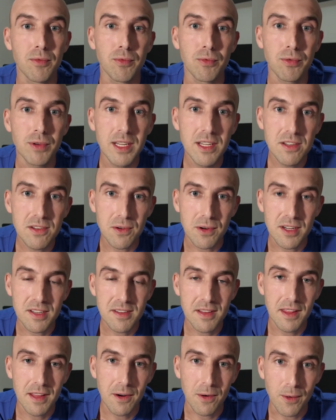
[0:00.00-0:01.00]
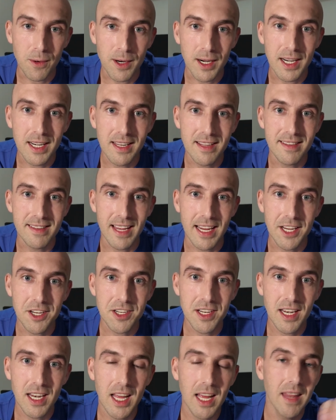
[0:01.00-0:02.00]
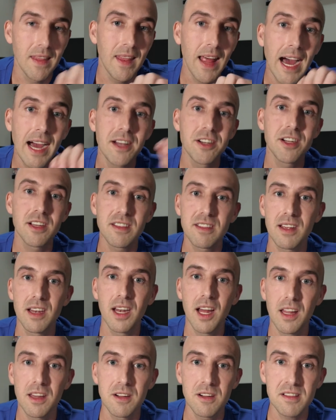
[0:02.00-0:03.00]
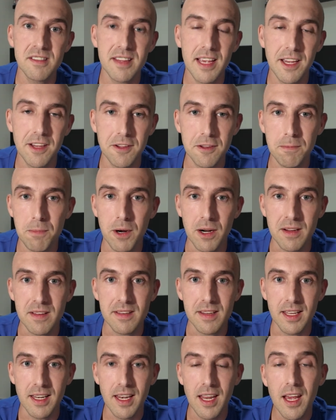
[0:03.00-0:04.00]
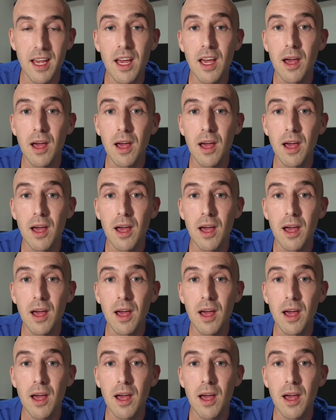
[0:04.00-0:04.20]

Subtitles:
resource to their organization and not just another salesperson.